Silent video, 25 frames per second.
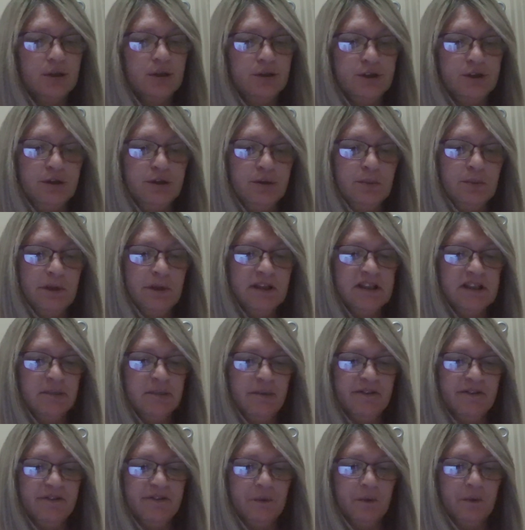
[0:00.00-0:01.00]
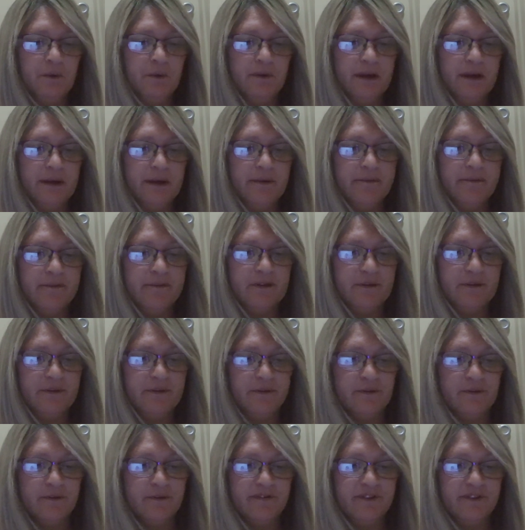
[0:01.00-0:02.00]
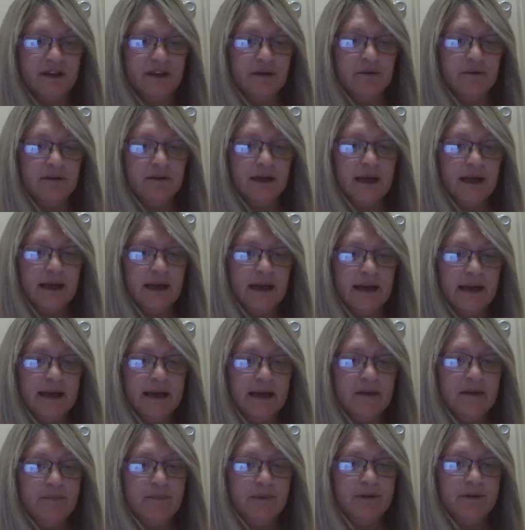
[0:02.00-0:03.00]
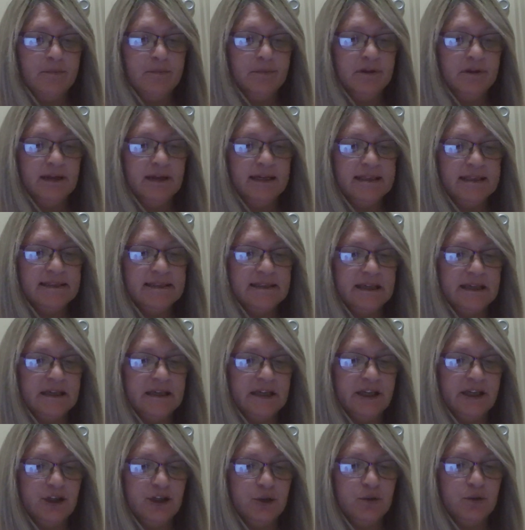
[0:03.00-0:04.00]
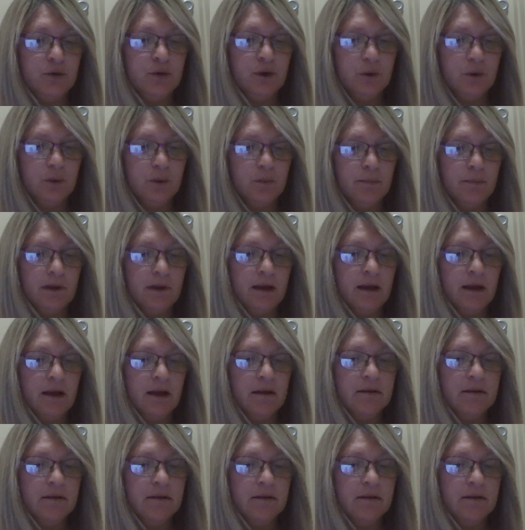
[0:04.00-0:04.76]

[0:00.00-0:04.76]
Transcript: So two months before they, they revealed he had been placed in a new home